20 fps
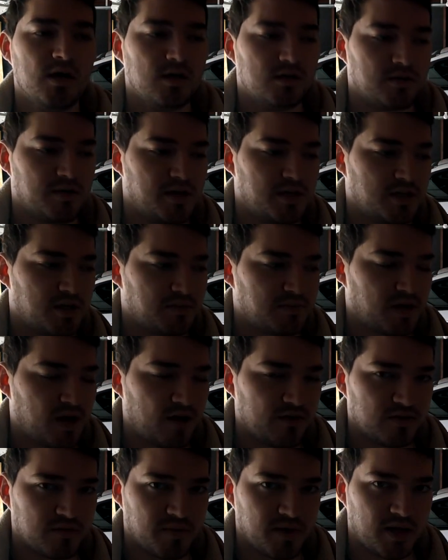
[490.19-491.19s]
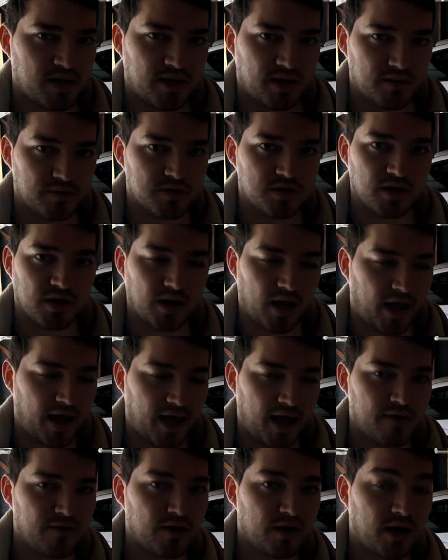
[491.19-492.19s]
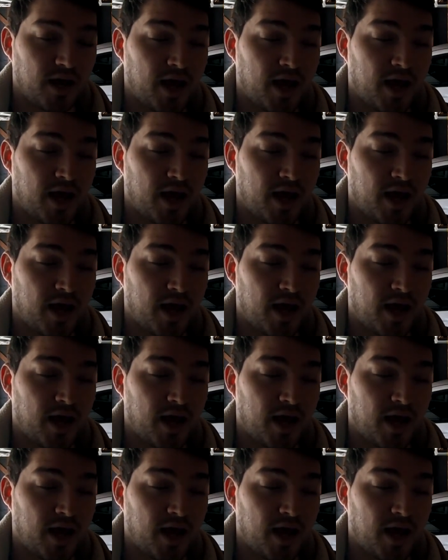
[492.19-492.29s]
So he shipped it off to me, and that was good. And I had it,